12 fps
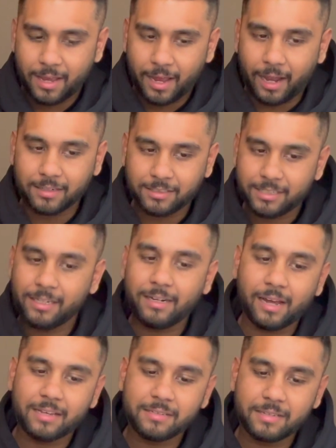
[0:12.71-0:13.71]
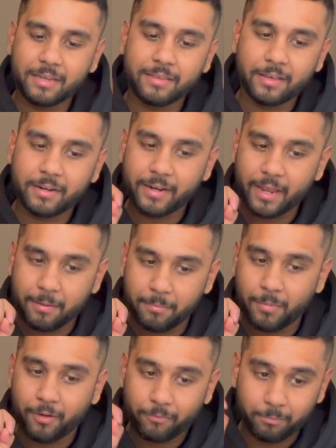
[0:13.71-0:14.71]
until I see the name
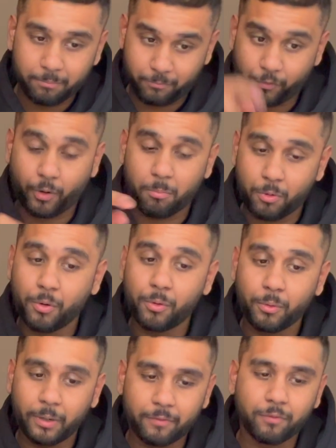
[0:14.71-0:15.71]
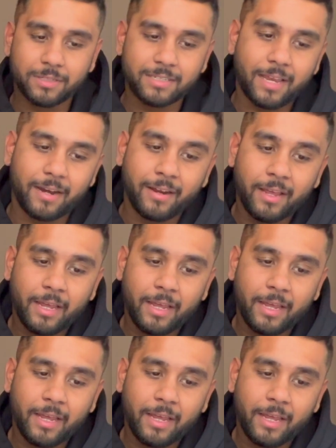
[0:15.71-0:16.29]
from who it was sent.